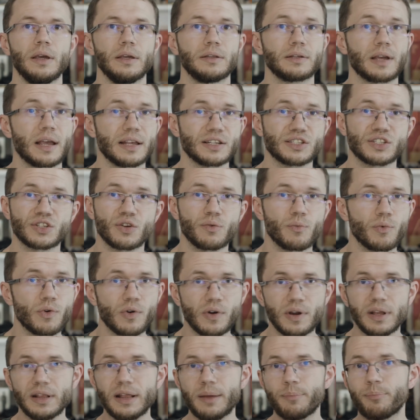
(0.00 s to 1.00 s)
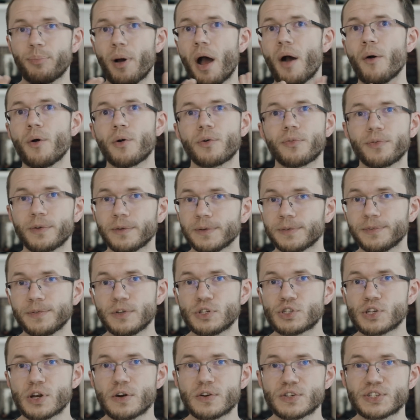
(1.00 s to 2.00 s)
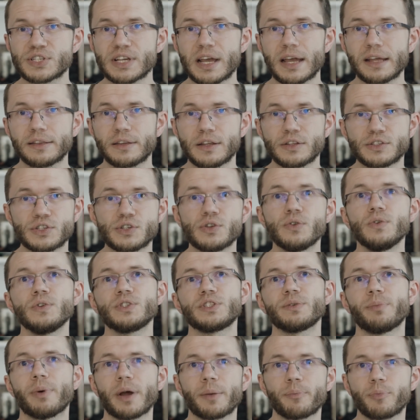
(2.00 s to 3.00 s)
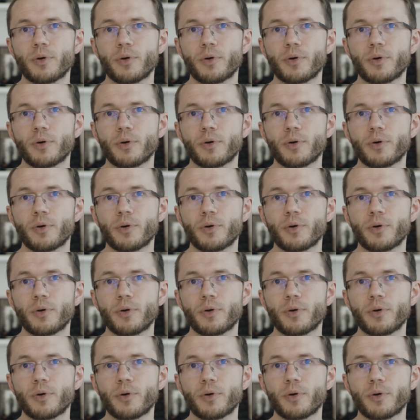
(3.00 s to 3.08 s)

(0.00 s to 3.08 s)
It has some really powerful features and it's used by